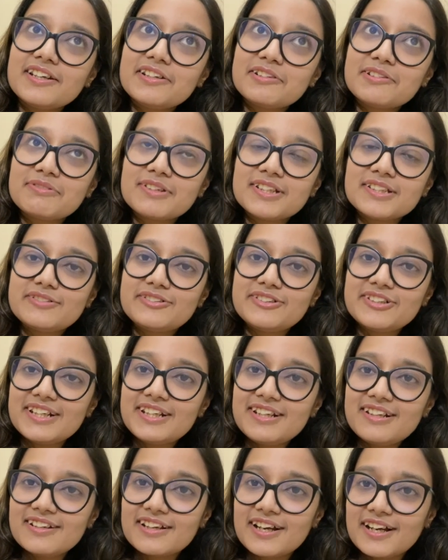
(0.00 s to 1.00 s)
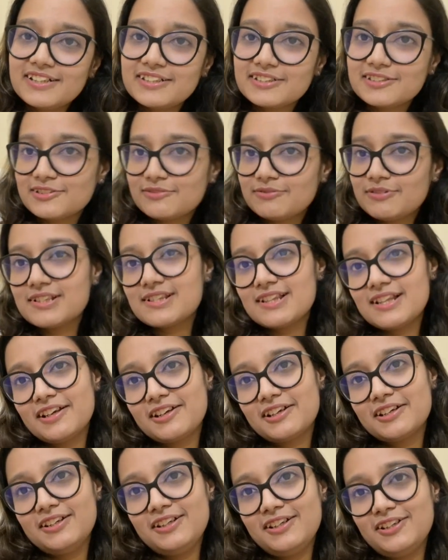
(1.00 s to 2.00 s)
it was really nice. It was
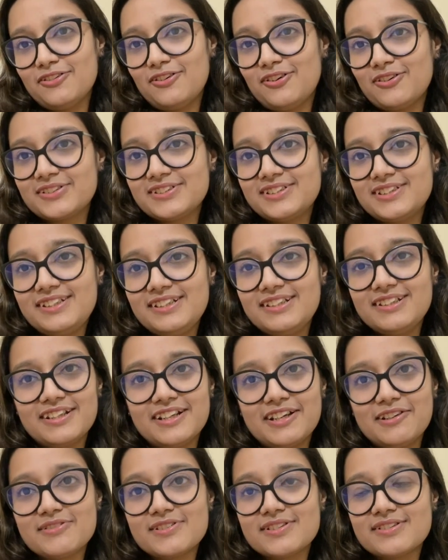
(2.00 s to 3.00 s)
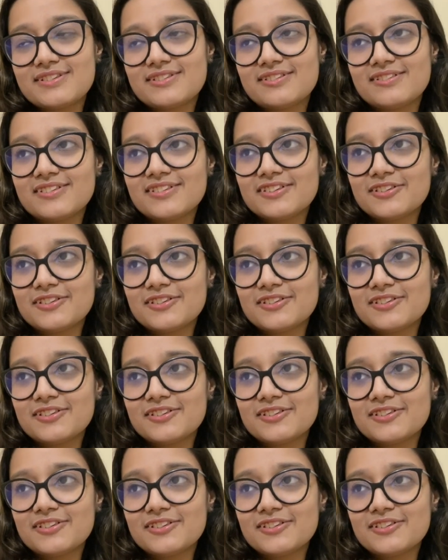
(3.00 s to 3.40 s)
like a detoxing, and I was,